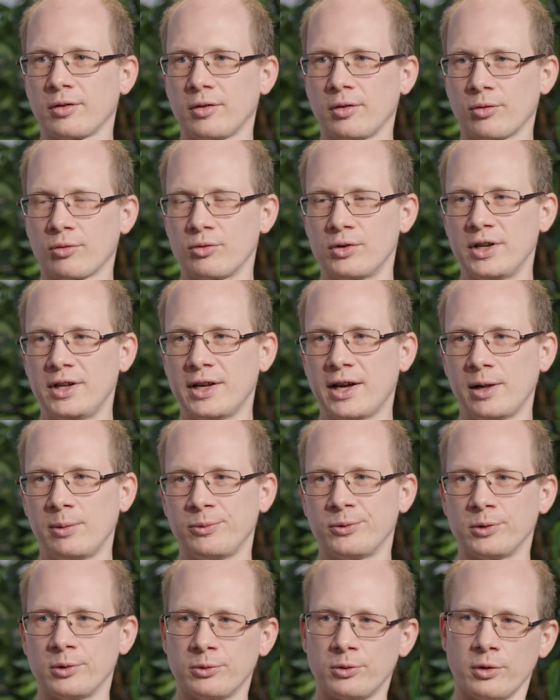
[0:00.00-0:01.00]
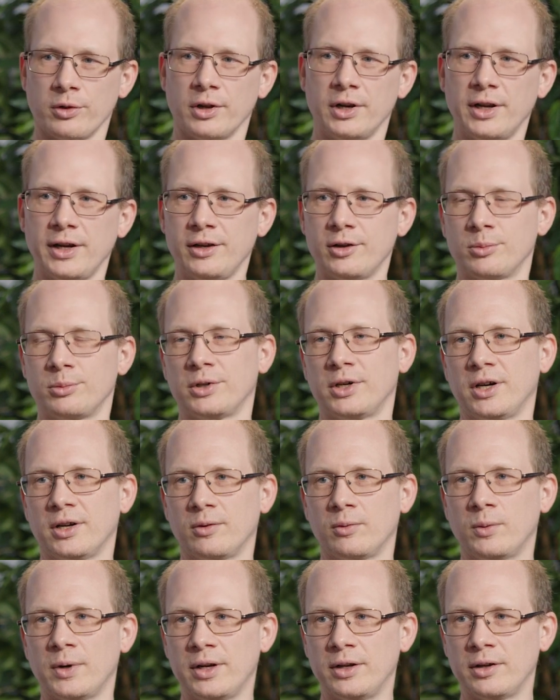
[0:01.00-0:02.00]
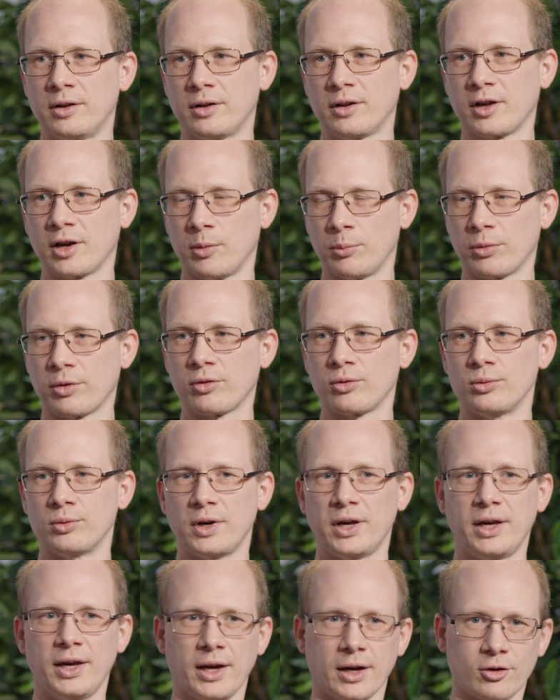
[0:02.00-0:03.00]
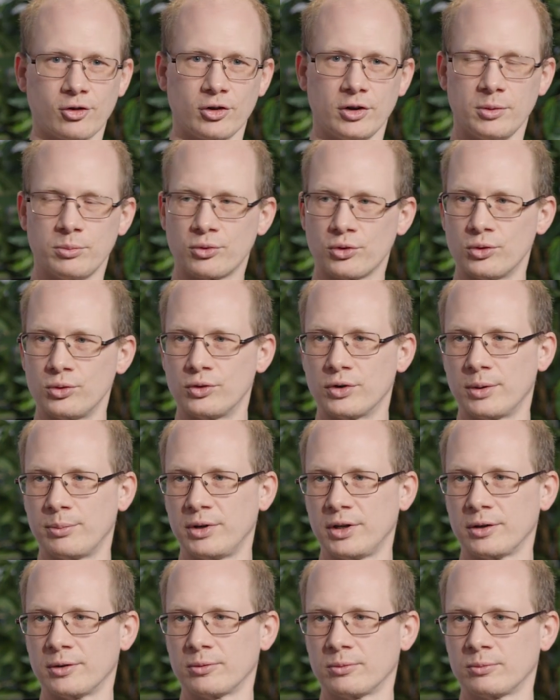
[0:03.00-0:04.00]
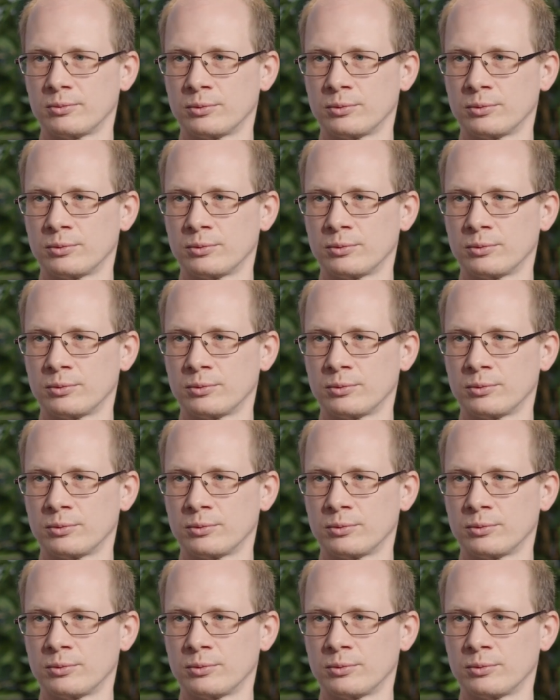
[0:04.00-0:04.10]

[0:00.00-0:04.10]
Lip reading: is really helpful for the later part when it comes to actually programming.